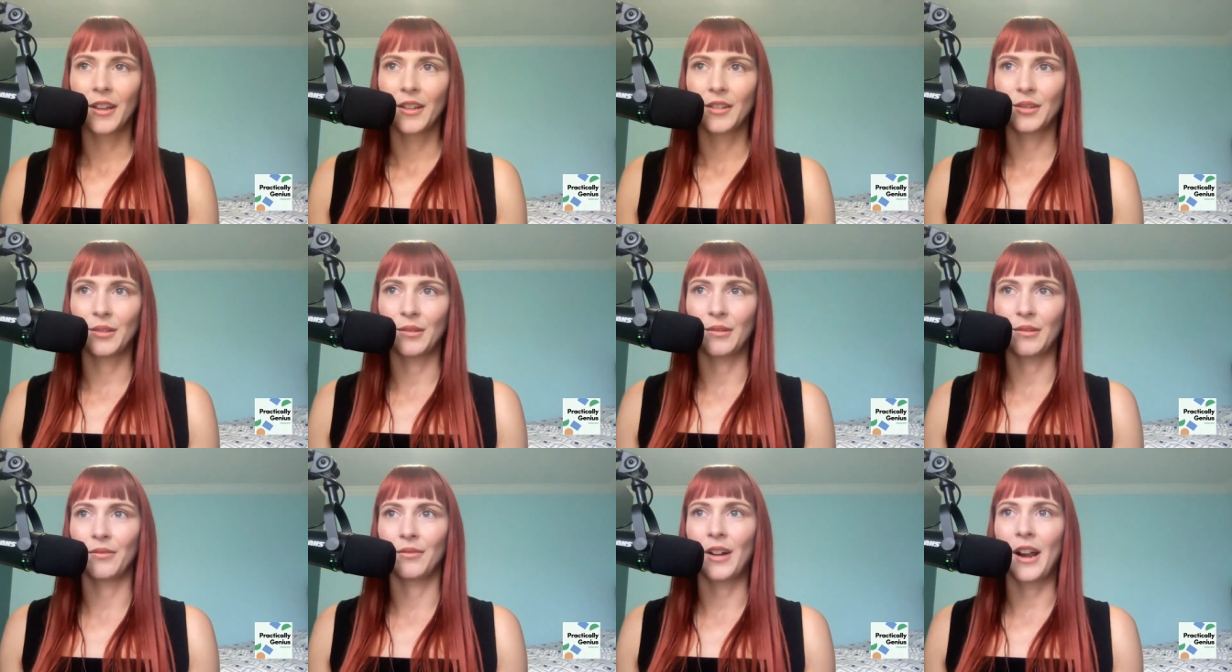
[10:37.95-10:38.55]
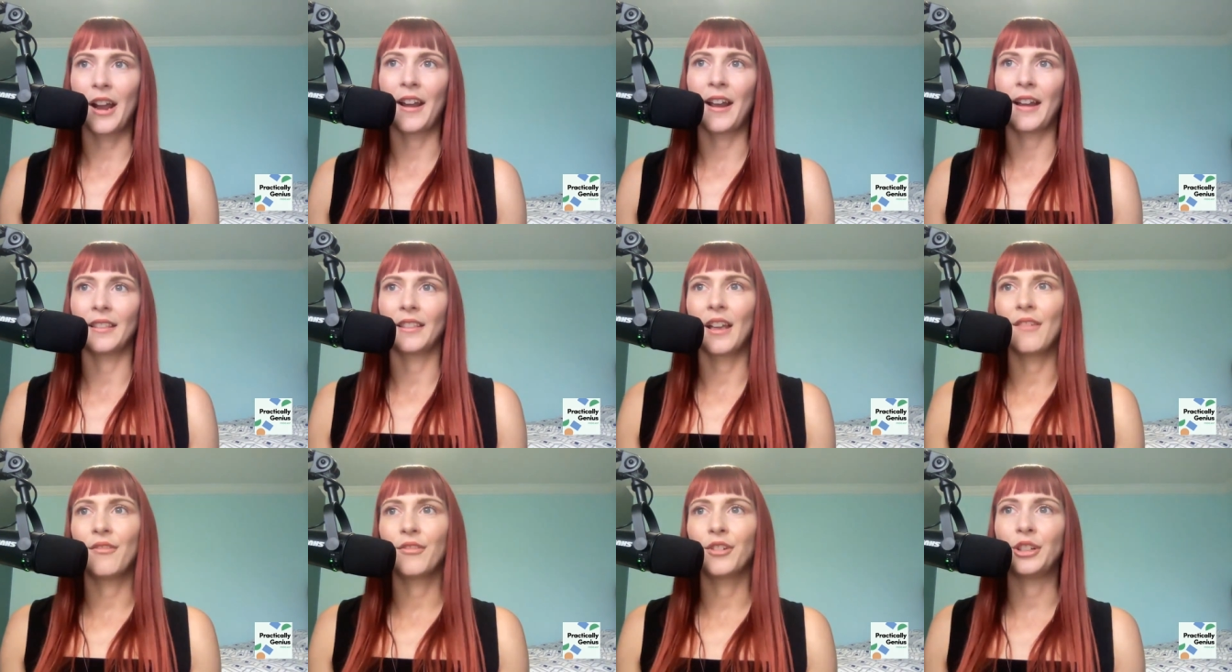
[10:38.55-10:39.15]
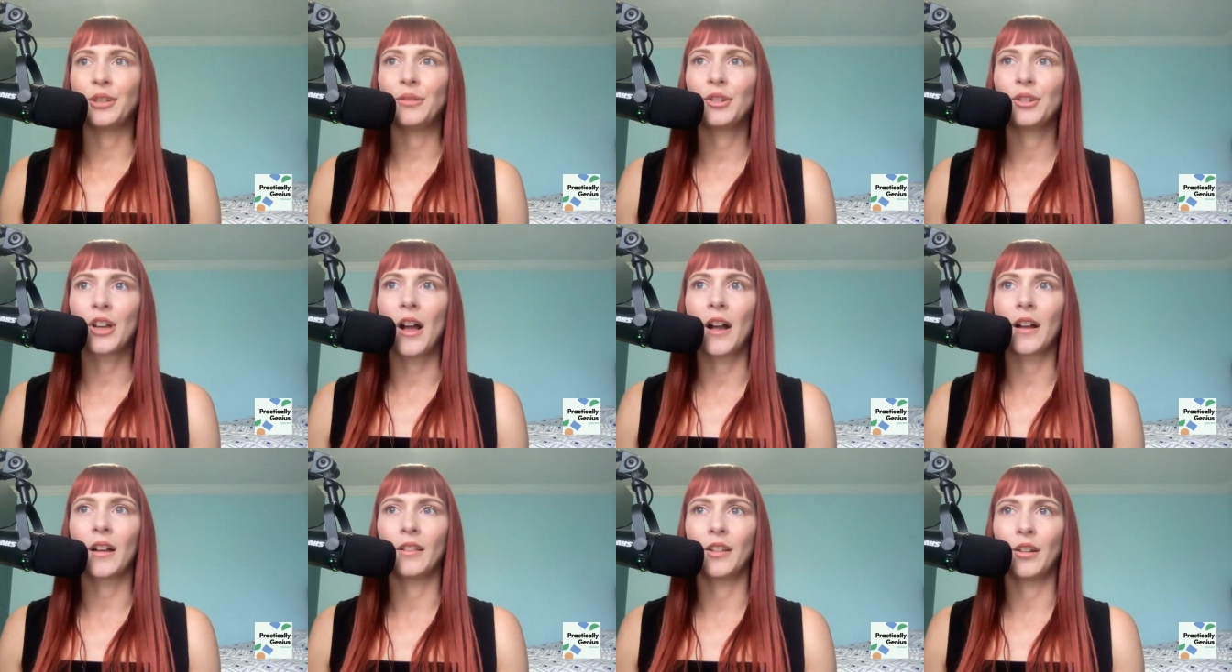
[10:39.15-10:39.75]
So Ryan, I'd love for you to
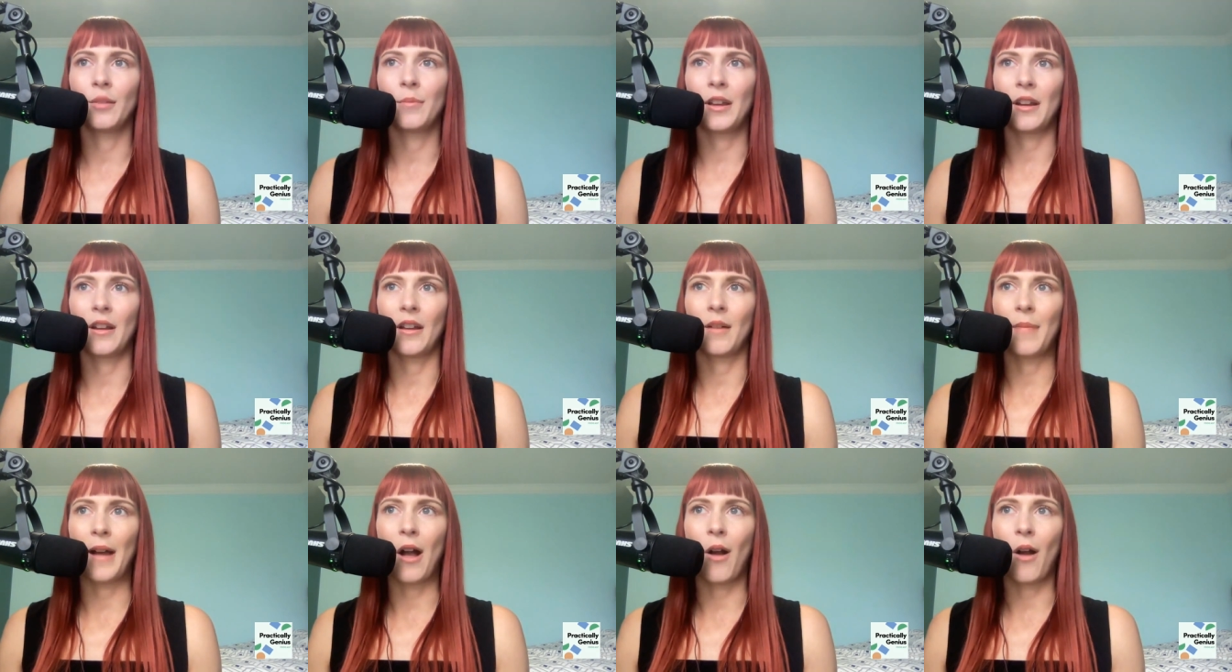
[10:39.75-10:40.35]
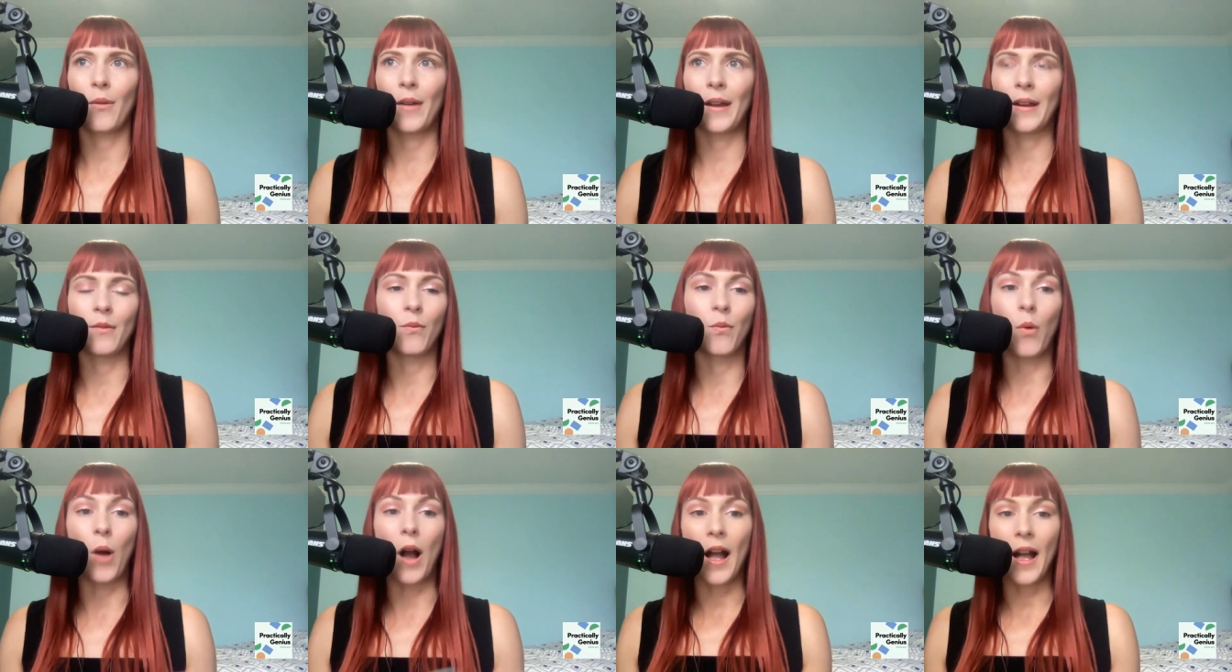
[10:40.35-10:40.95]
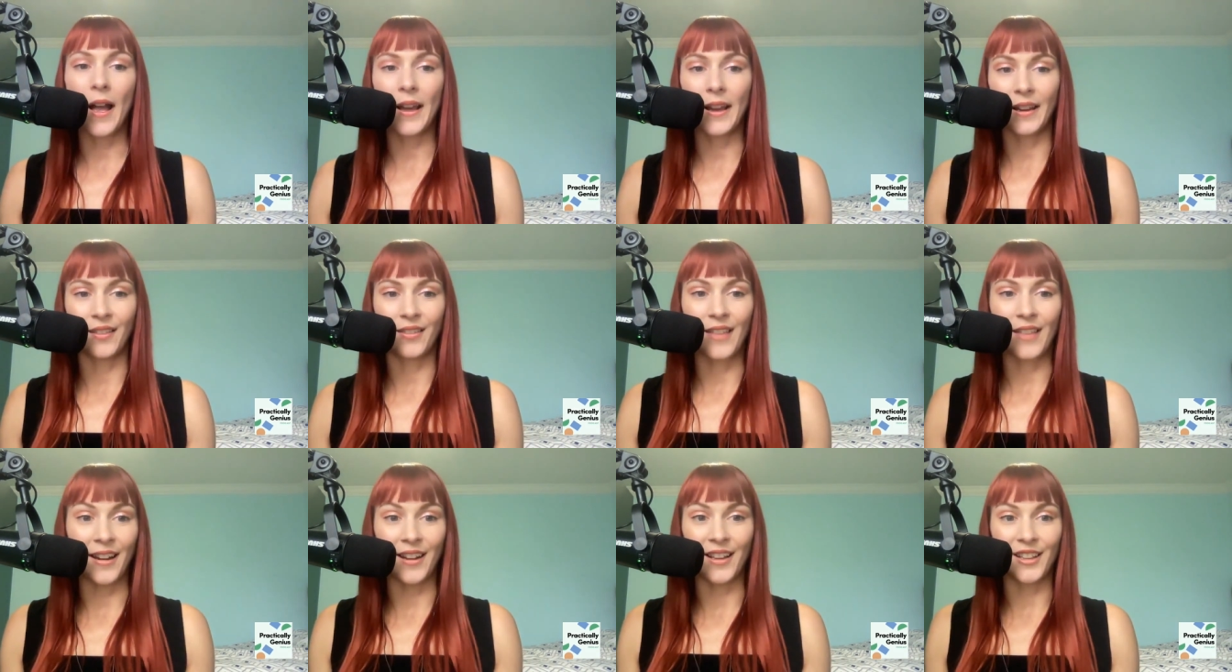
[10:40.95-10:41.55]
talk a little bit about like why
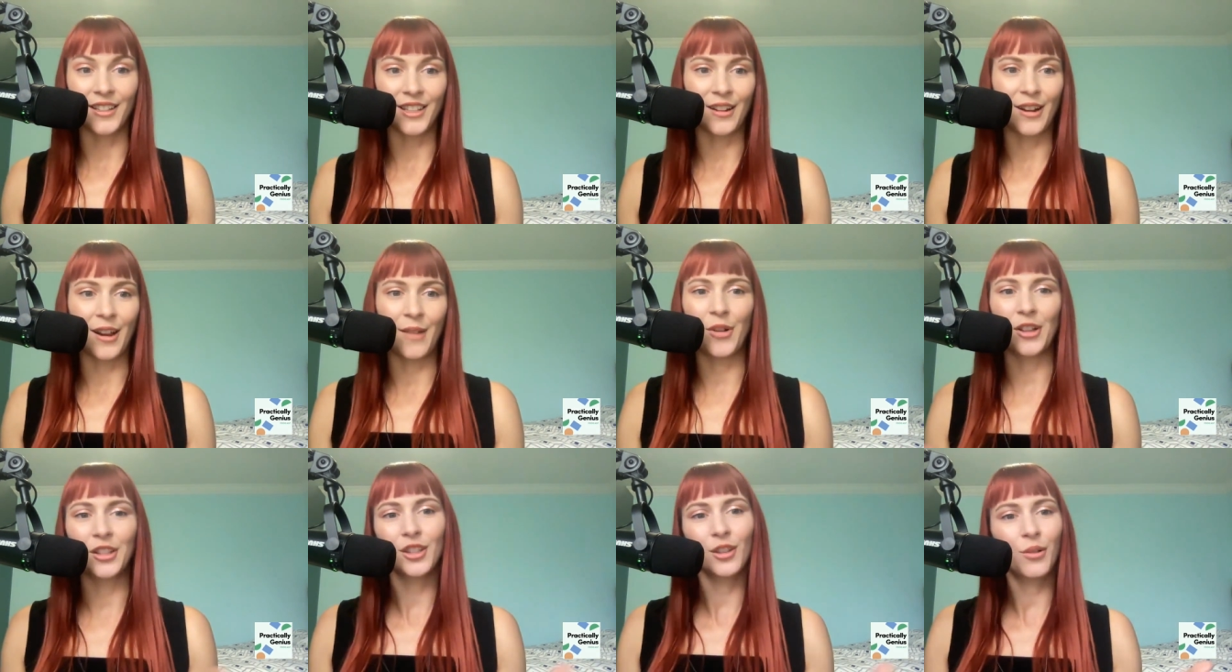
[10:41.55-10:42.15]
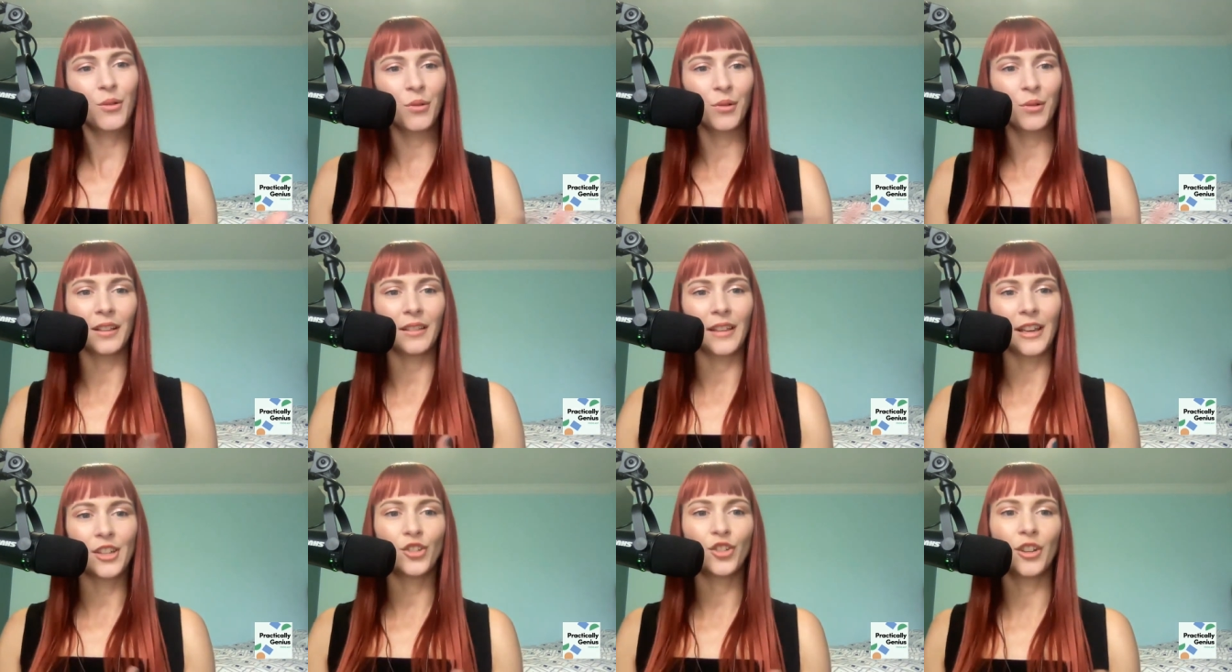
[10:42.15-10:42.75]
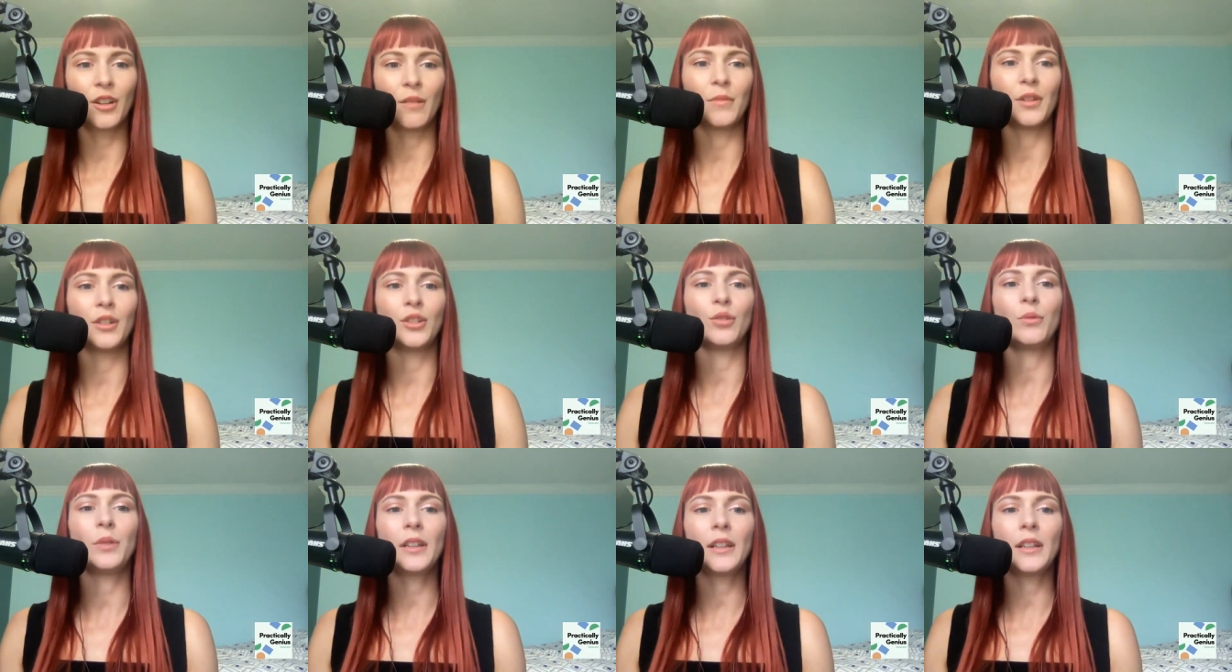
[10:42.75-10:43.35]
that is and what's the correlation
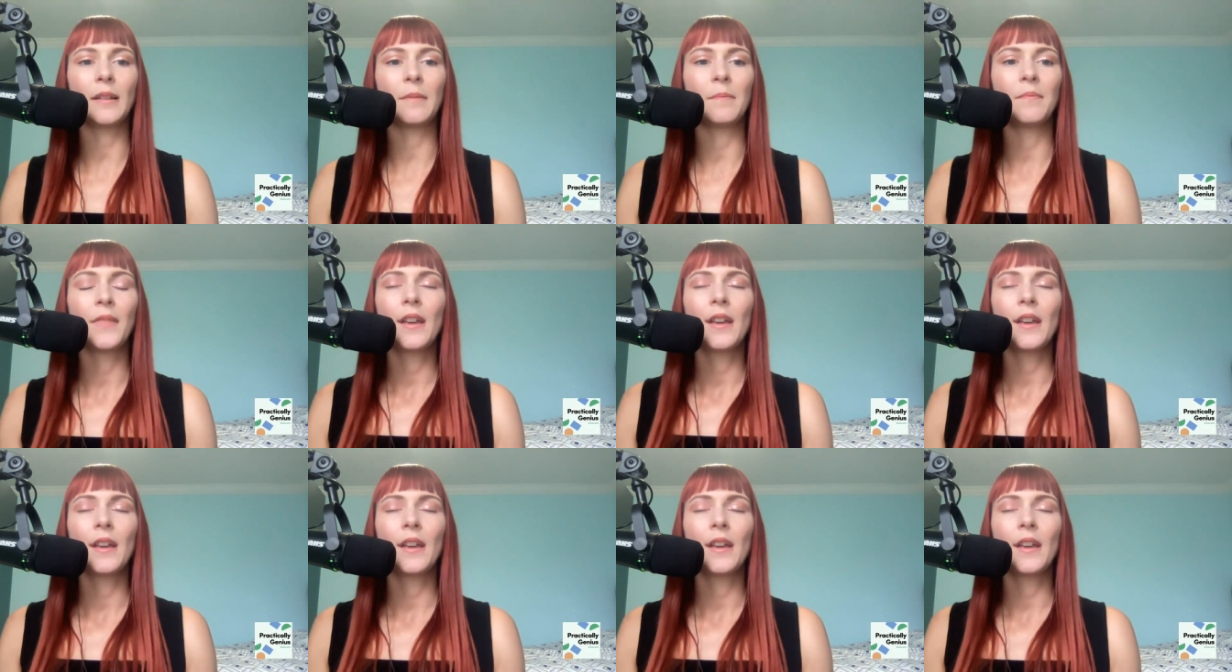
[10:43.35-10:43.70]
between